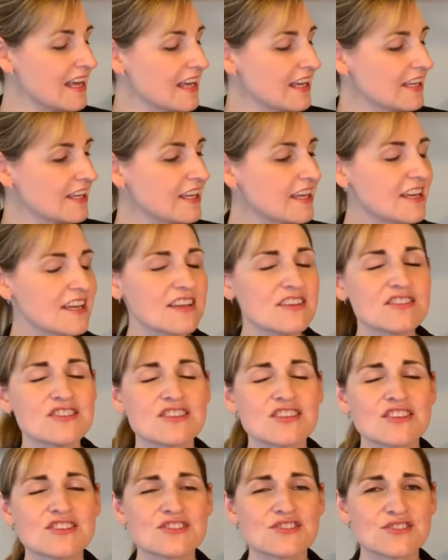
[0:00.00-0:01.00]
He
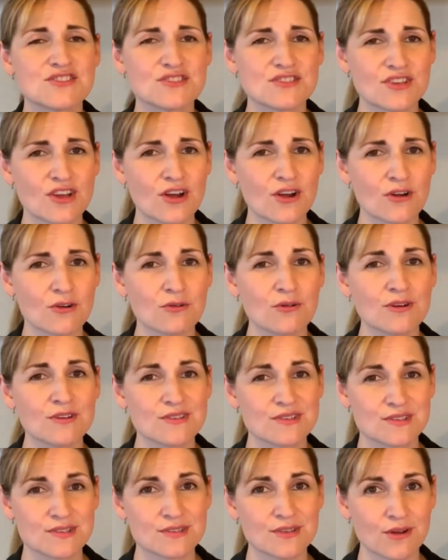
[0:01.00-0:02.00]
is so,
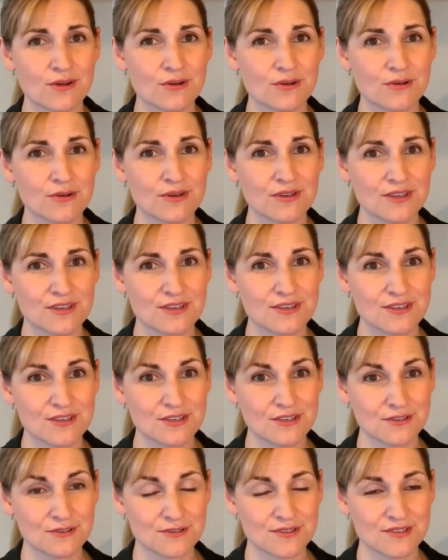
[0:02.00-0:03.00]
so
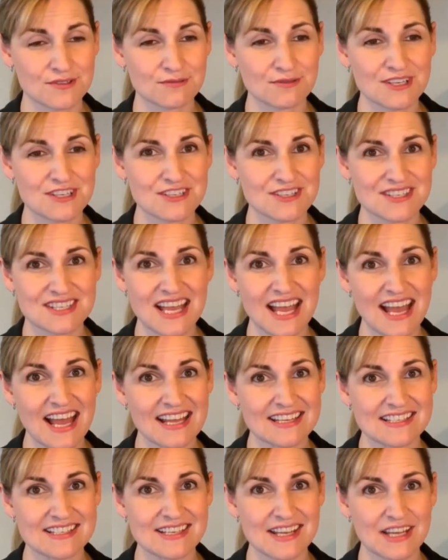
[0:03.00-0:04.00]
cute. We just
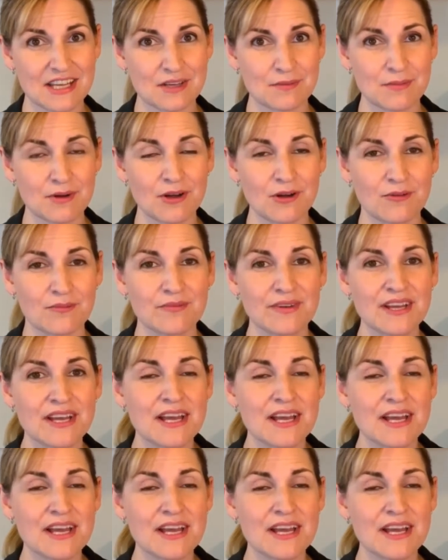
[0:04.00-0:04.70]
had to take him home.